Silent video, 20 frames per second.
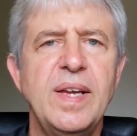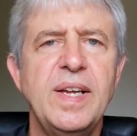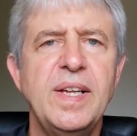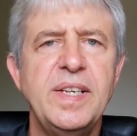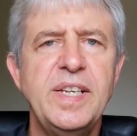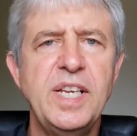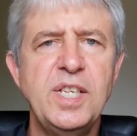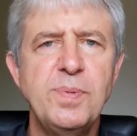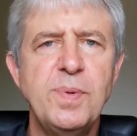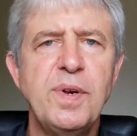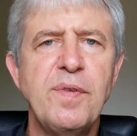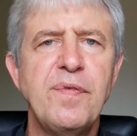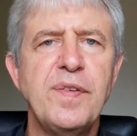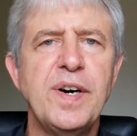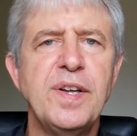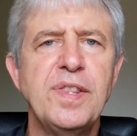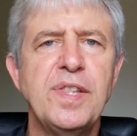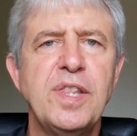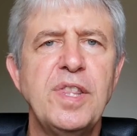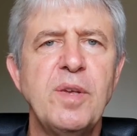Desmond
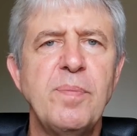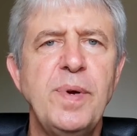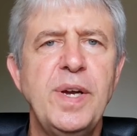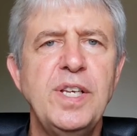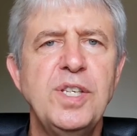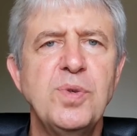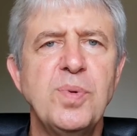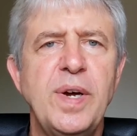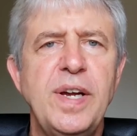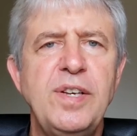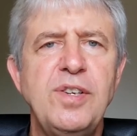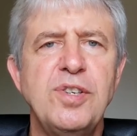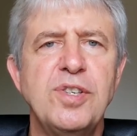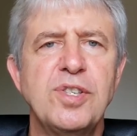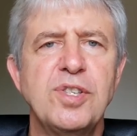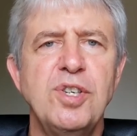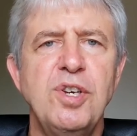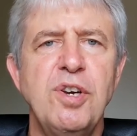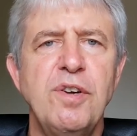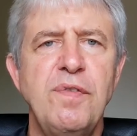felt that the best way to
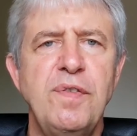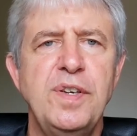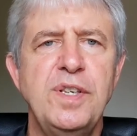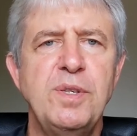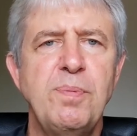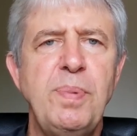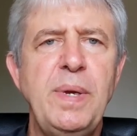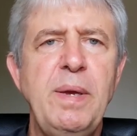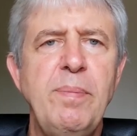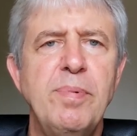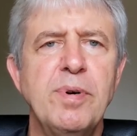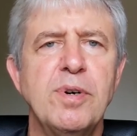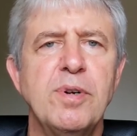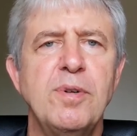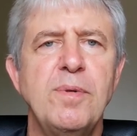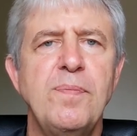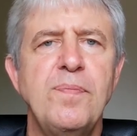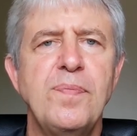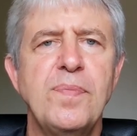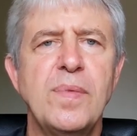serve his people
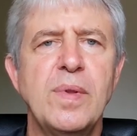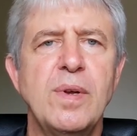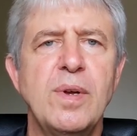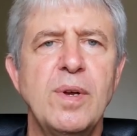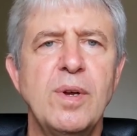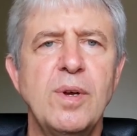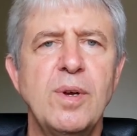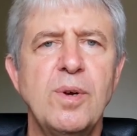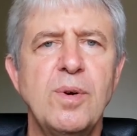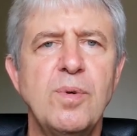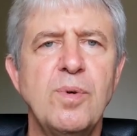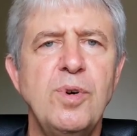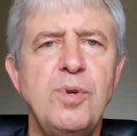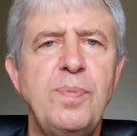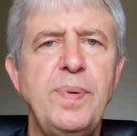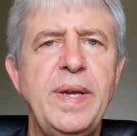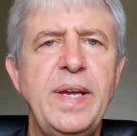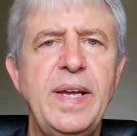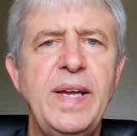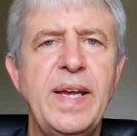would
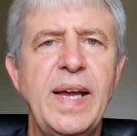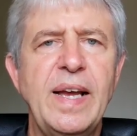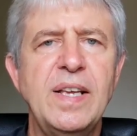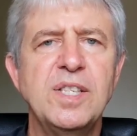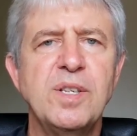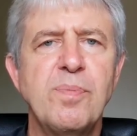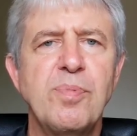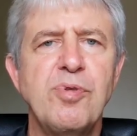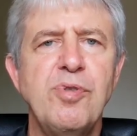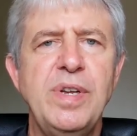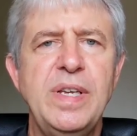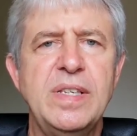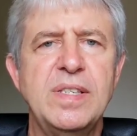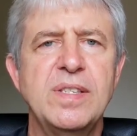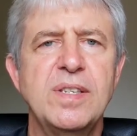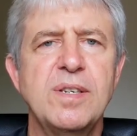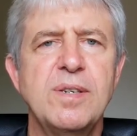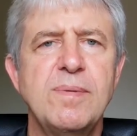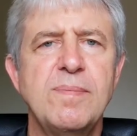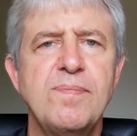be as a
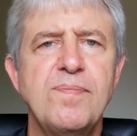priest.